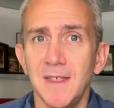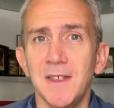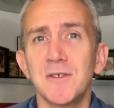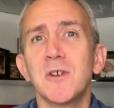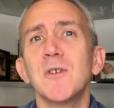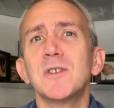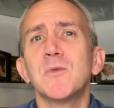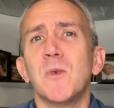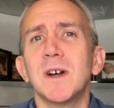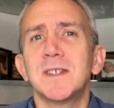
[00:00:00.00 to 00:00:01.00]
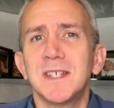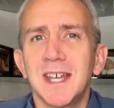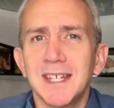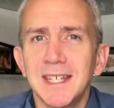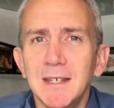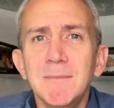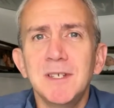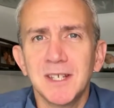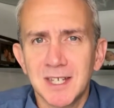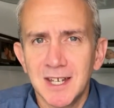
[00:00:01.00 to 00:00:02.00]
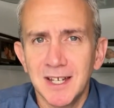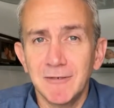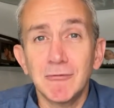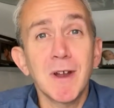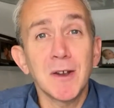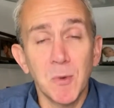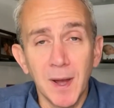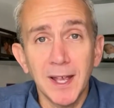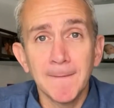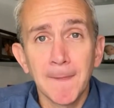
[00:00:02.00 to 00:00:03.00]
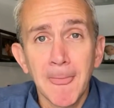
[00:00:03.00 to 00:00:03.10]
then you're going to want to get an imaging study right away.